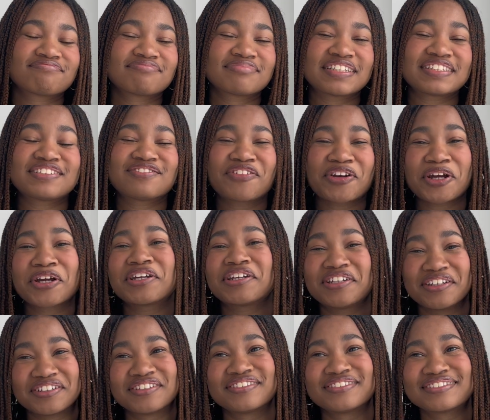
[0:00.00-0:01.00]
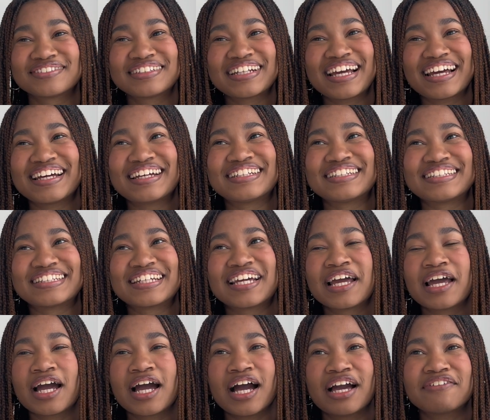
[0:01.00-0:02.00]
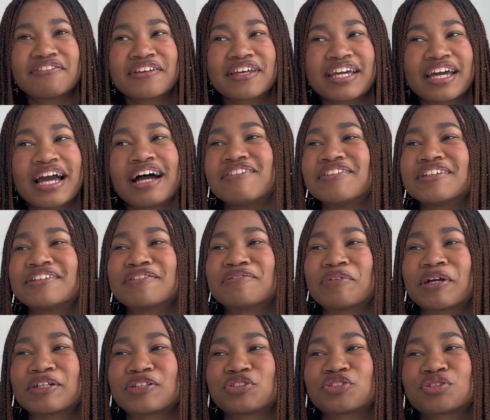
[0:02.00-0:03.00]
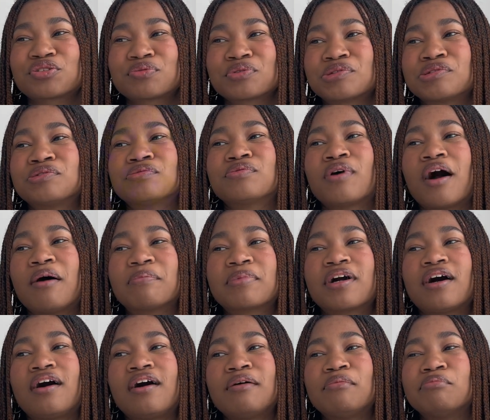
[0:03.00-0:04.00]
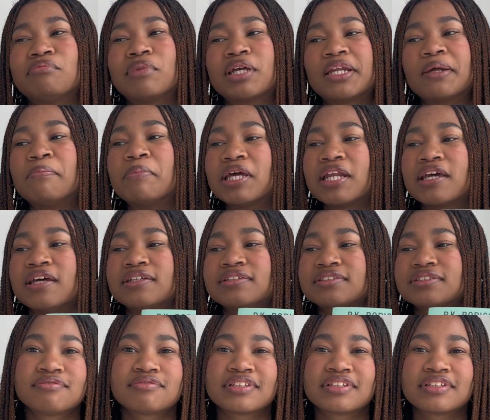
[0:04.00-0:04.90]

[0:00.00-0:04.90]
It's very cute, and I feel like I haven't read a true rom-com in a minute.